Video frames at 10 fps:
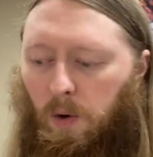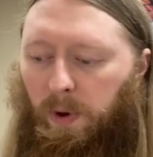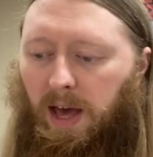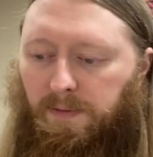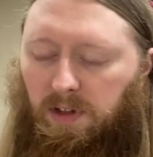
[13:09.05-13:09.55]

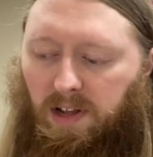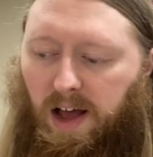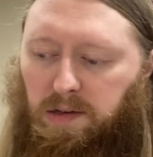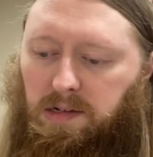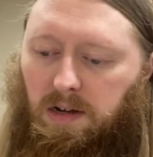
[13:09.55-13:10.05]
We have the
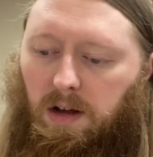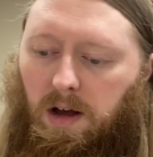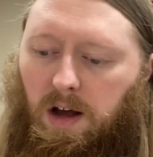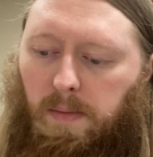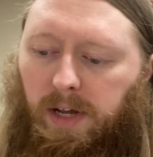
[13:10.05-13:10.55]
last
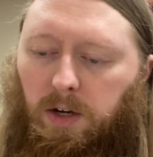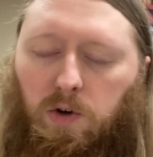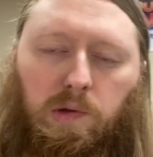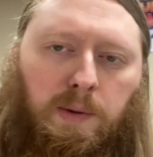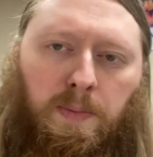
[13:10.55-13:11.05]
um, like
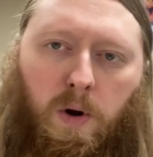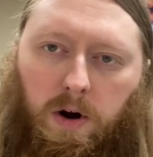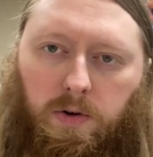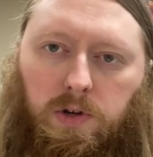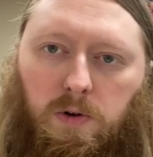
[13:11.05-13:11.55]
new Super
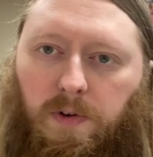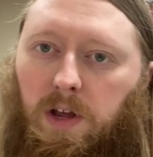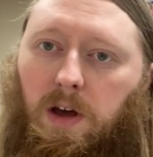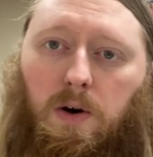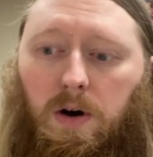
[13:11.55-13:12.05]
Mario U
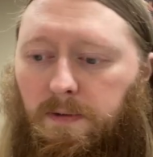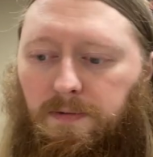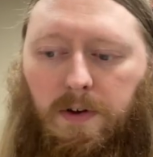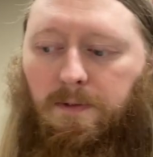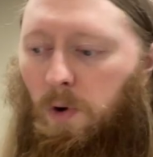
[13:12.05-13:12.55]
video
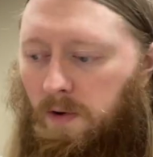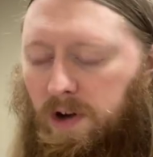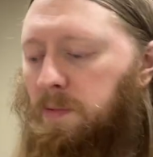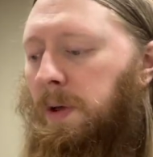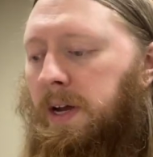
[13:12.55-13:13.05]
of the four of
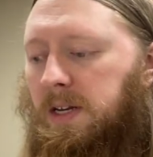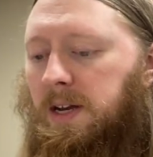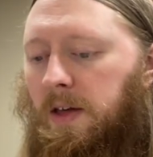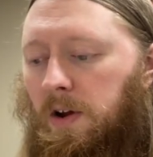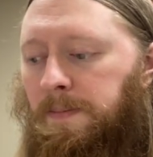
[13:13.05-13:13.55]
us playing
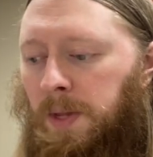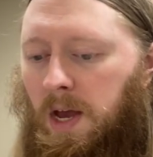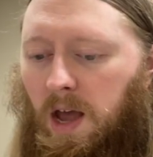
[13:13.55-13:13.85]
together,